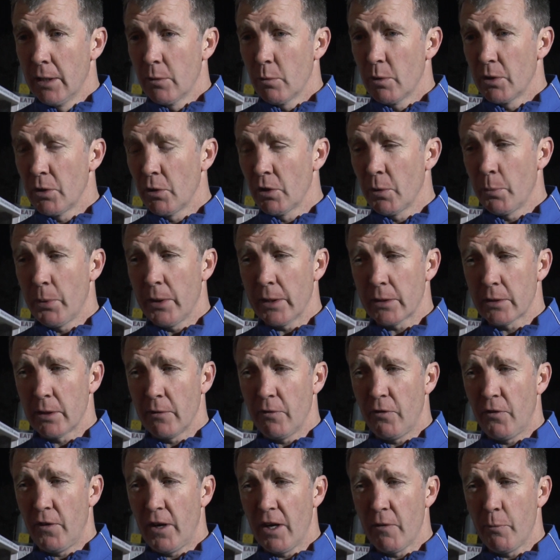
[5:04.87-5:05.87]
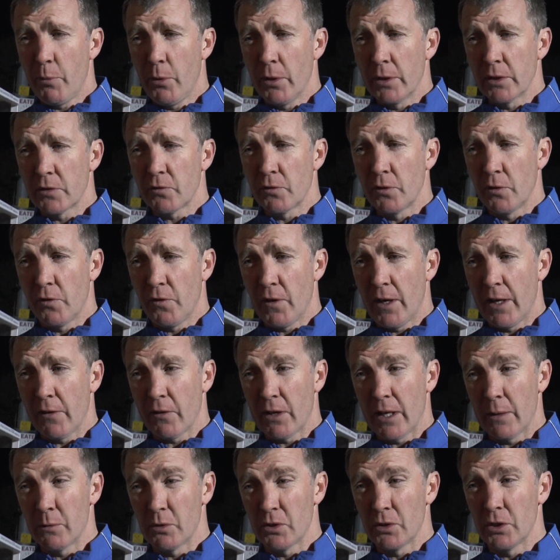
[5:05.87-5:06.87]
we'd only picked up 5 points from the 5
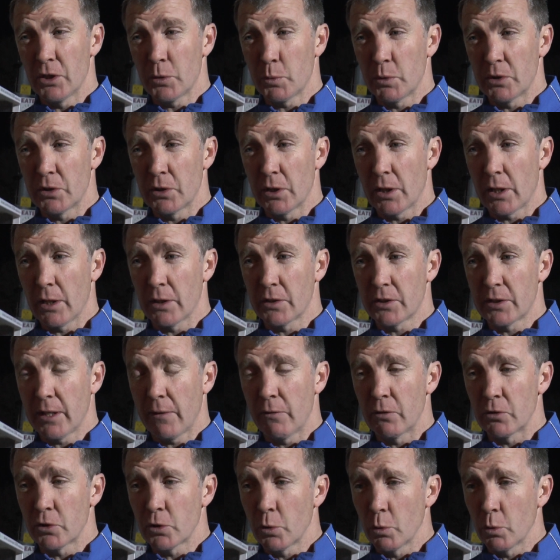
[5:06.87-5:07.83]
games in this particular seven,